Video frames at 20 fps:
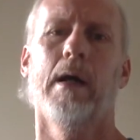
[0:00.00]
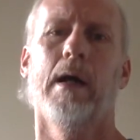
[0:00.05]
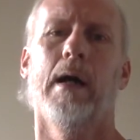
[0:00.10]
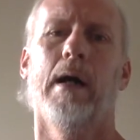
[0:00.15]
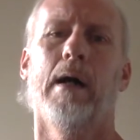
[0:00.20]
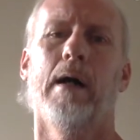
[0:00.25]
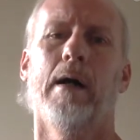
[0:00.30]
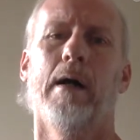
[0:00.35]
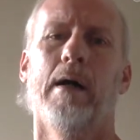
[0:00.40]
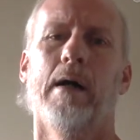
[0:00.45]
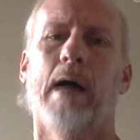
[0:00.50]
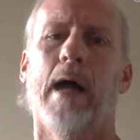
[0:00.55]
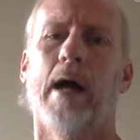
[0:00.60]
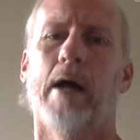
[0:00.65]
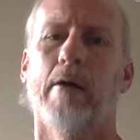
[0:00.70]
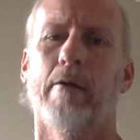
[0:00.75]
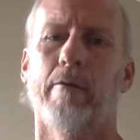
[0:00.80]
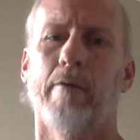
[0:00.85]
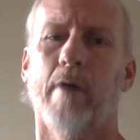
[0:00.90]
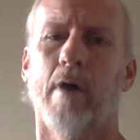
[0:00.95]

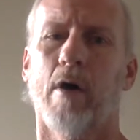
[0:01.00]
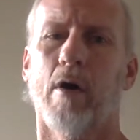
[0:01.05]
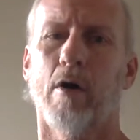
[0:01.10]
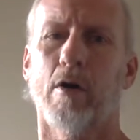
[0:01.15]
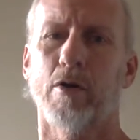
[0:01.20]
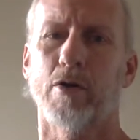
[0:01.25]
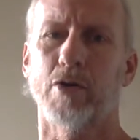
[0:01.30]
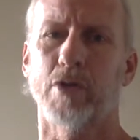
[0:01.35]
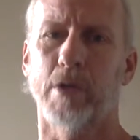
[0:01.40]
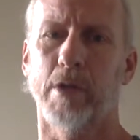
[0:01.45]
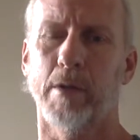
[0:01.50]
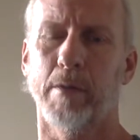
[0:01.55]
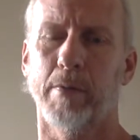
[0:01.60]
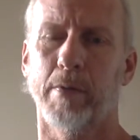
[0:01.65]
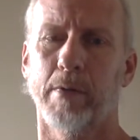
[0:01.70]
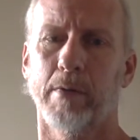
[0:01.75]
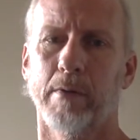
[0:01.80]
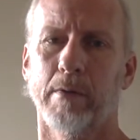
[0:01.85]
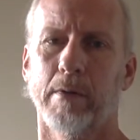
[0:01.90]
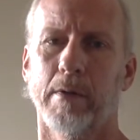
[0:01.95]
out of the hardship
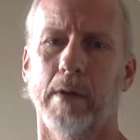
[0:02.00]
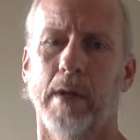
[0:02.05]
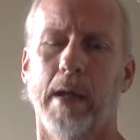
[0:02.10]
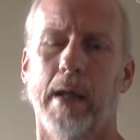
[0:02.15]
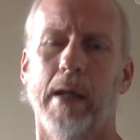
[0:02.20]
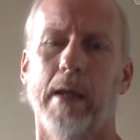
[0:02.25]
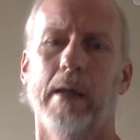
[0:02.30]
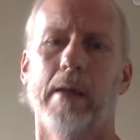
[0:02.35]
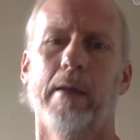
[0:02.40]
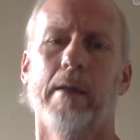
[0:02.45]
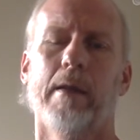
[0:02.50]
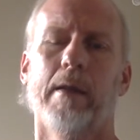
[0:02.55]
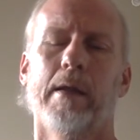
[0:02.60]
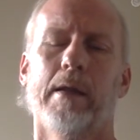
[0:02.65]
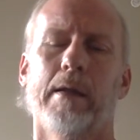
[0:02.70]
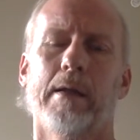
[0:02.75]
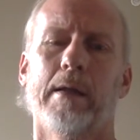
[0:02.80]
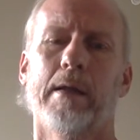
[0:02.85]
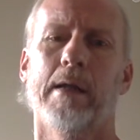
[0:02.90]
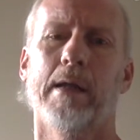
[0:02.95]
and
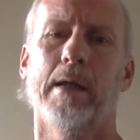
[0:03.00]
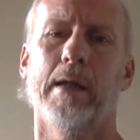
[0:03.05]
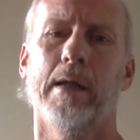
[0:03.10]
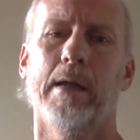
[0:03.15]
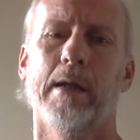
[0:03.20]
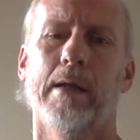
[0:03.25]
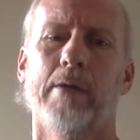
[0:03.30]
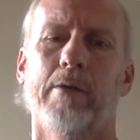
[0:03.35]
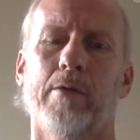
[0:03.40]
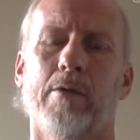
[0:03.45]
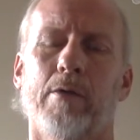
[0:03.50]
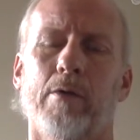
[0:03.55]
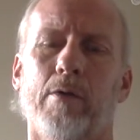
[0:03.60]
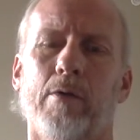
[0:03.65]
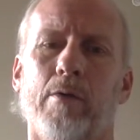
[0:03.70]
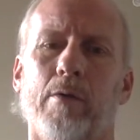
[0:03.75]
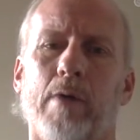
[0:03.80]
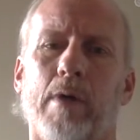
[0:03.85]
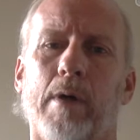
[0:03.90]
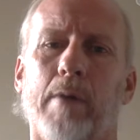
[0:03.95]
then get it
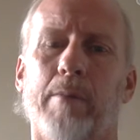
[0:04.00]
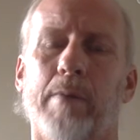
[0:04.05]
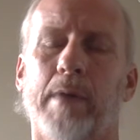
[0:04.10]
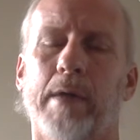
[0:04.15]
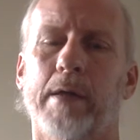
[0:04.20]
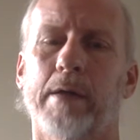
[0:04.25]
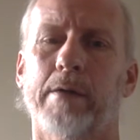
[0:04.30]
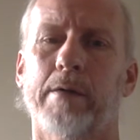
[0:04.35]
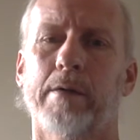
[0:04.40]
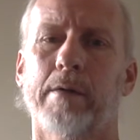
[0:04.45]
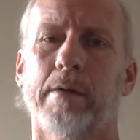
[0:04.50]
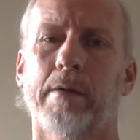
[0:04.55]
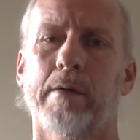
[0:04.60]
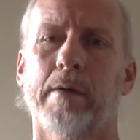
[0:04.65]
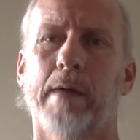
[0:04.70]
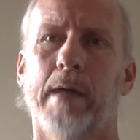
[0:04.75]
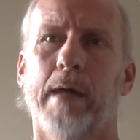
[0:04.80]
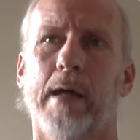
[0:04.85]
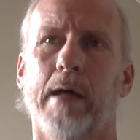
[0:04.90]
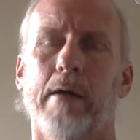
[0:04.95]
into a place
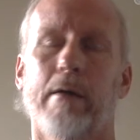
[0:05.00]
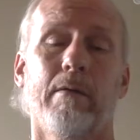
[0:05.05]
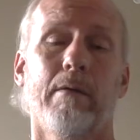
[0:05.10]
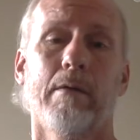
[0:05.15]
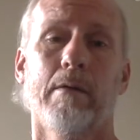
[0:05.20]
that